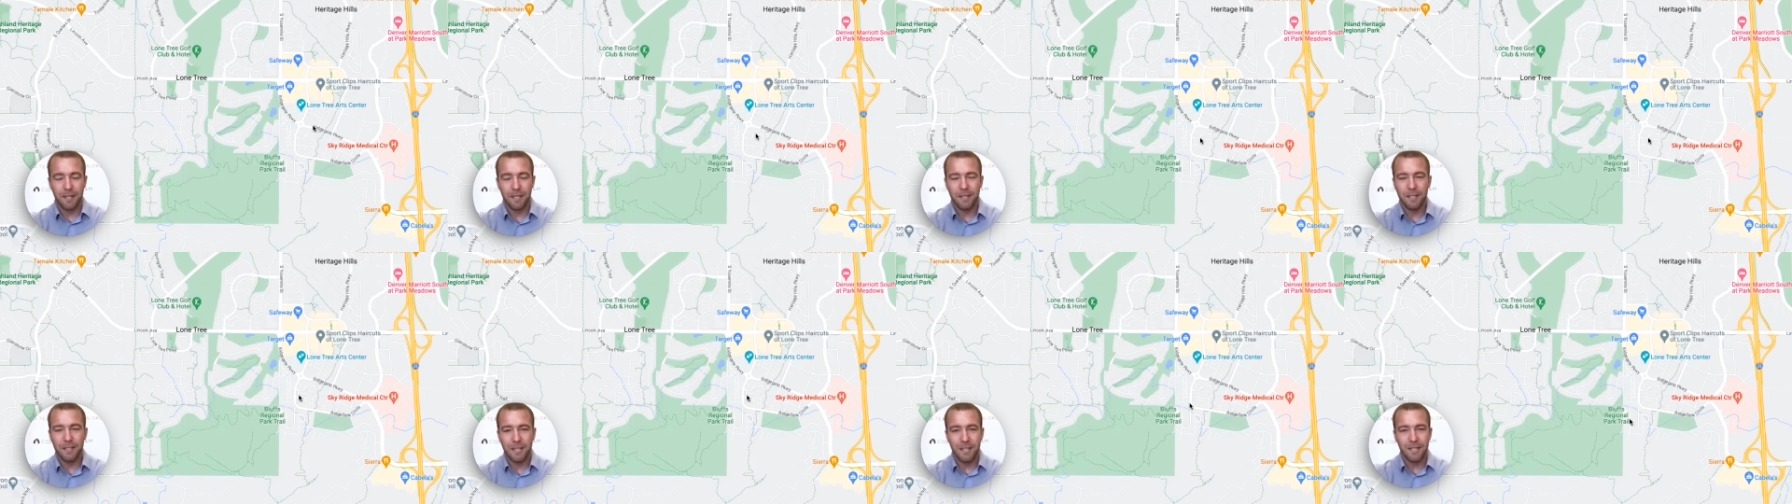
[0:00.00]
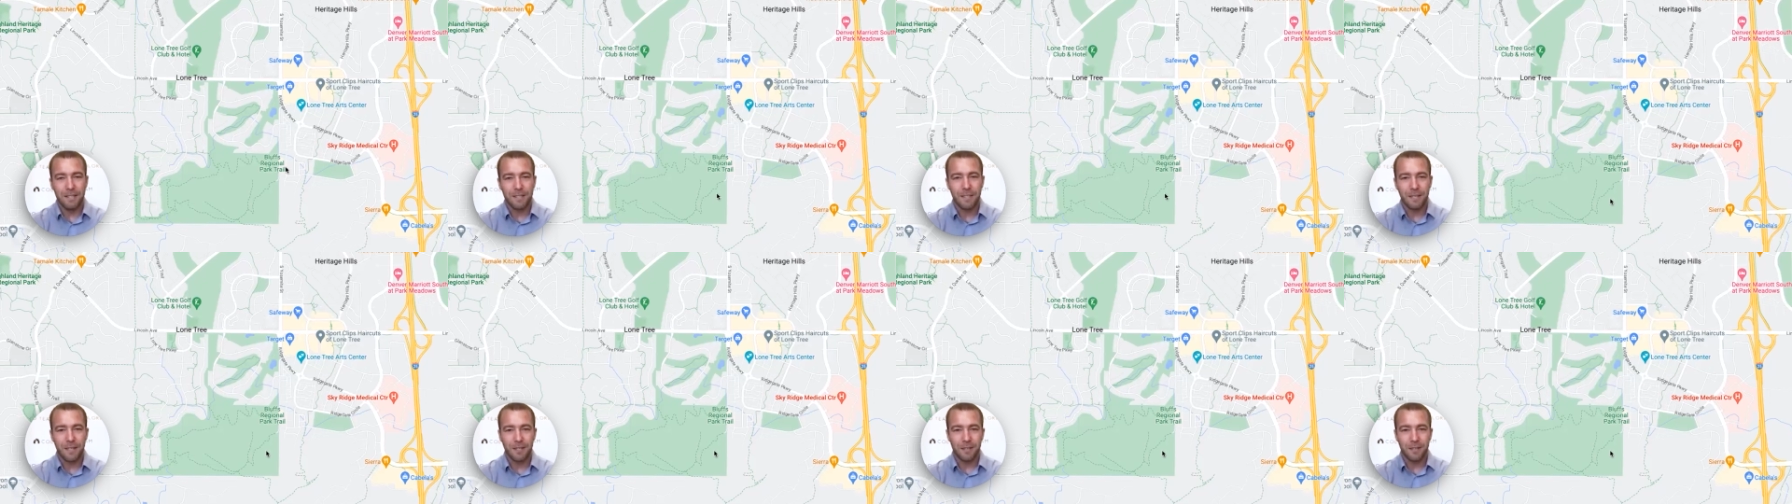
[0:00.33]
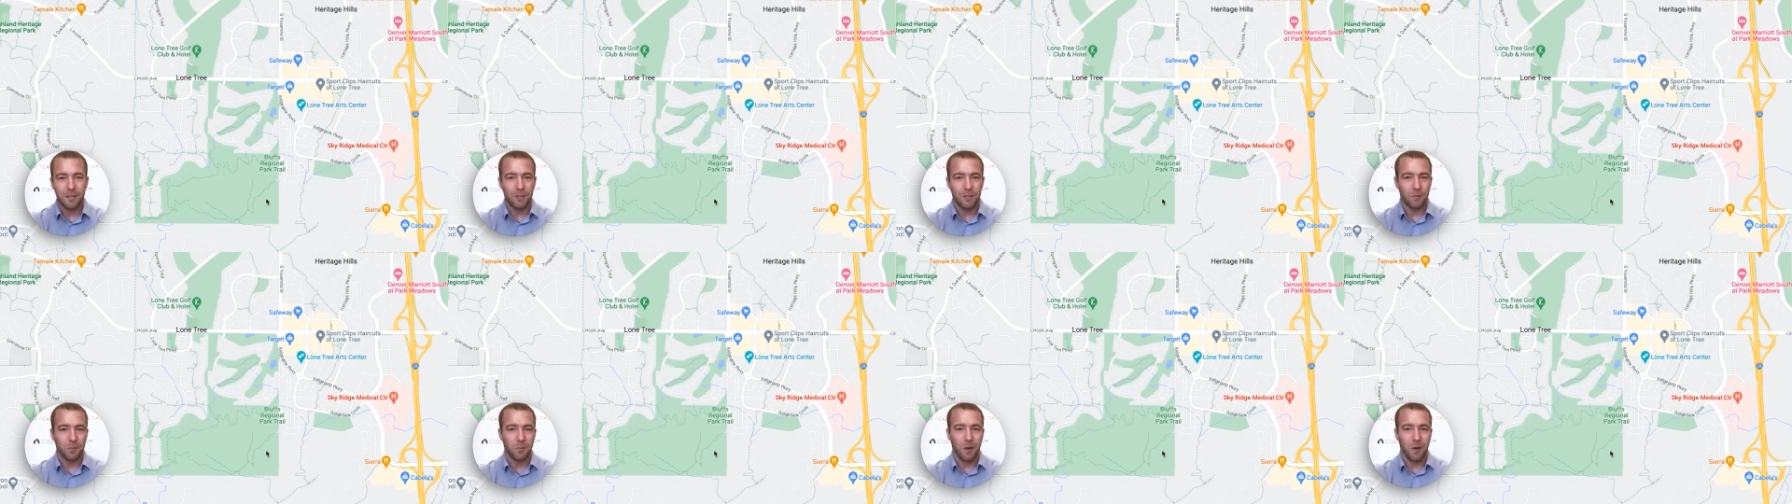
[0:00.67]
it's easy to
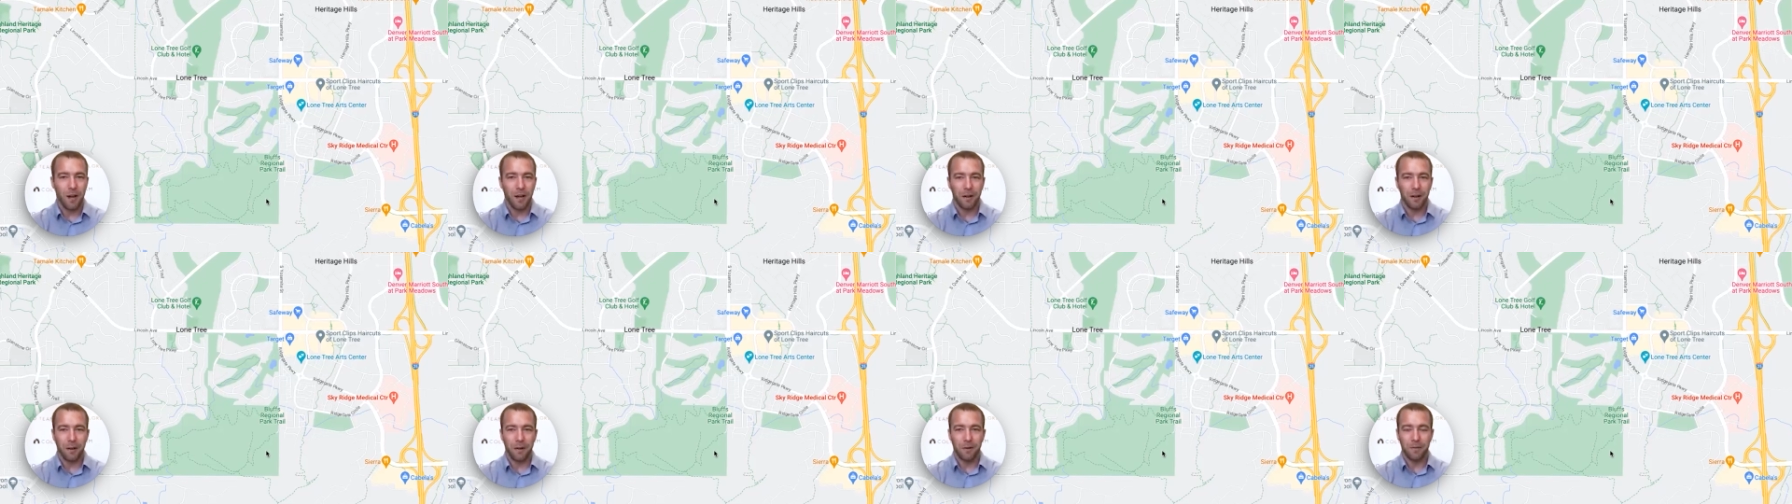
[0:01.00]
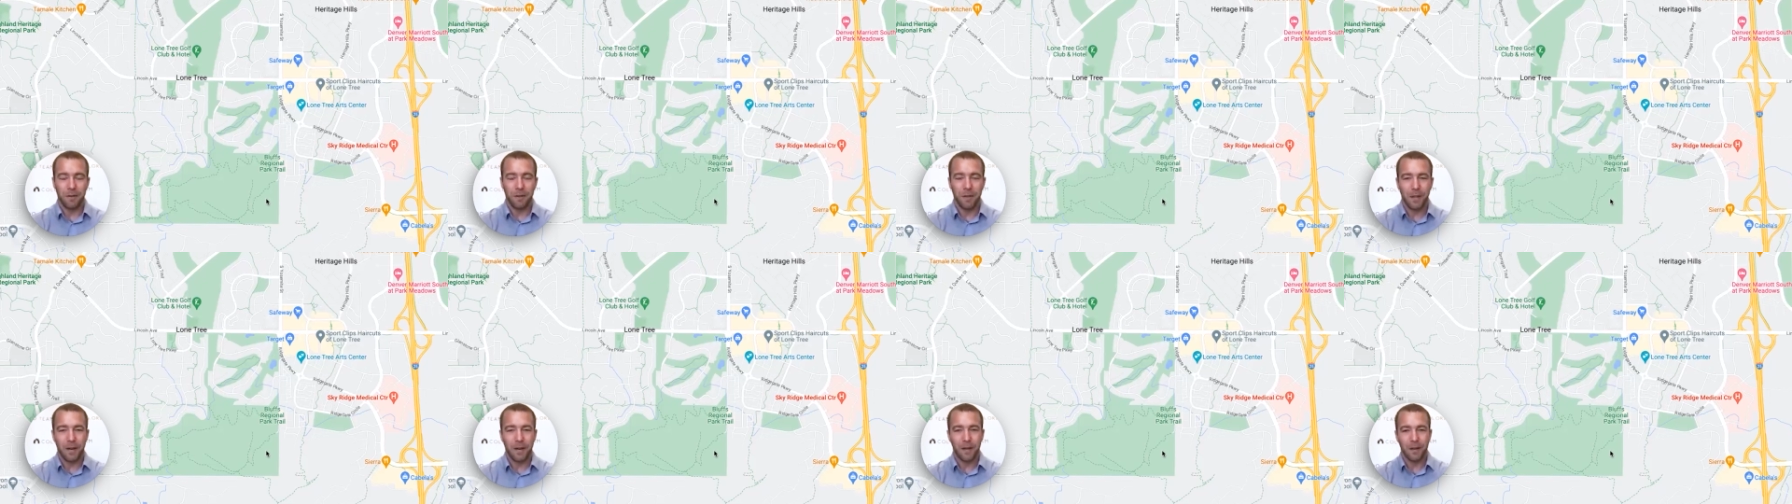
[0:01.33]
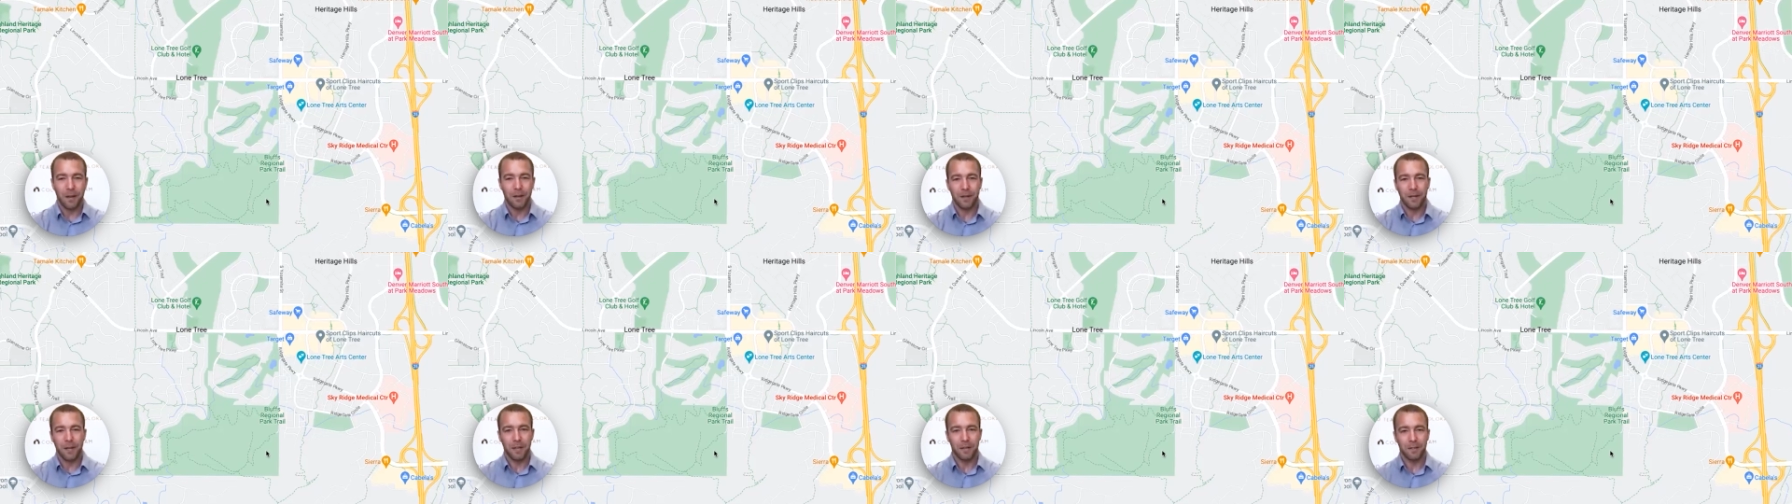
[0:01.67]
just walk over there.